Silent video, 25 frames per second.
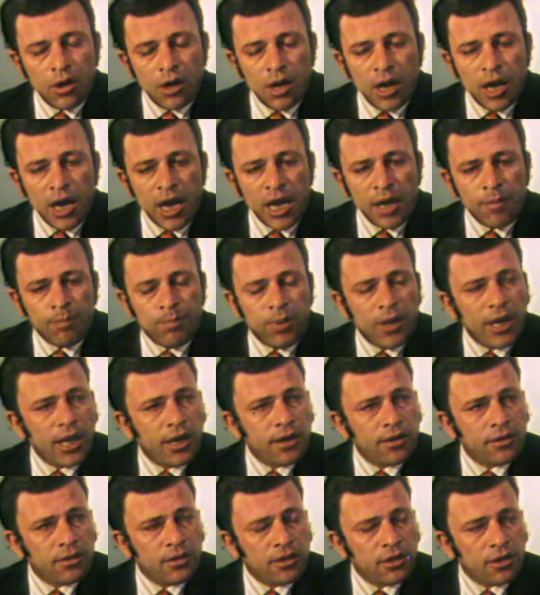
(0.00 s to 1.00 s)
I
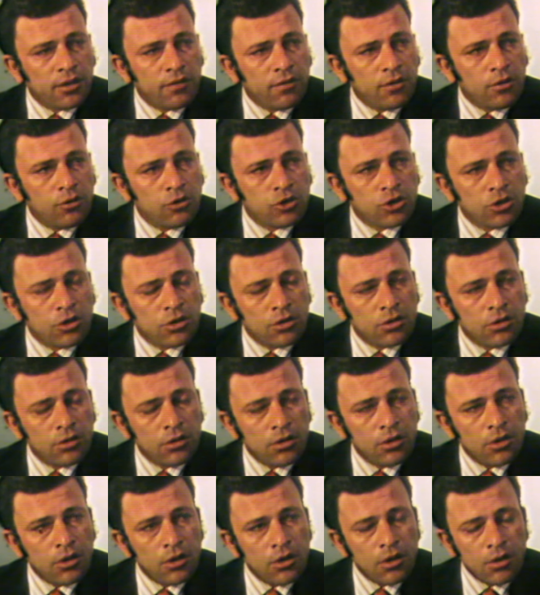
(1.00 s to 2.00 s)
planned the revolution
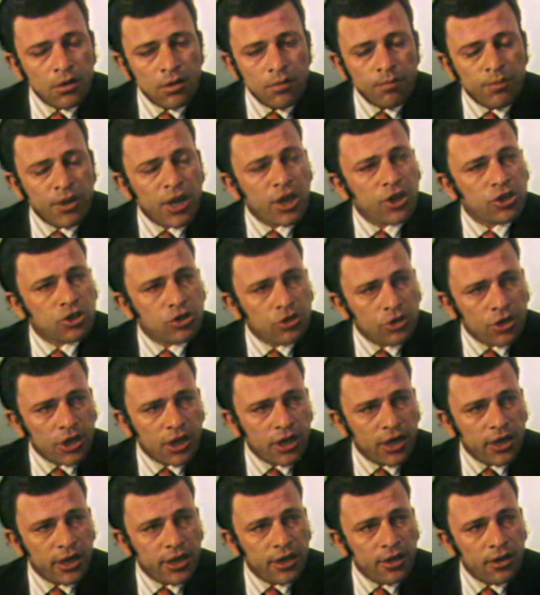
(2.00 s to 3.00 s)

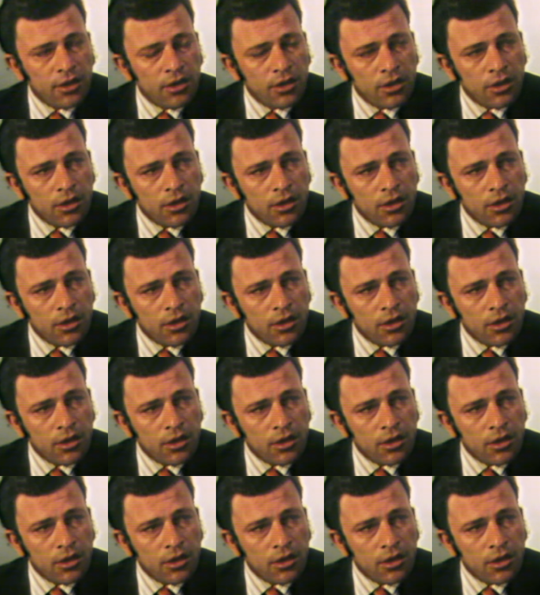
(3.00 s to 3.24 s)
personally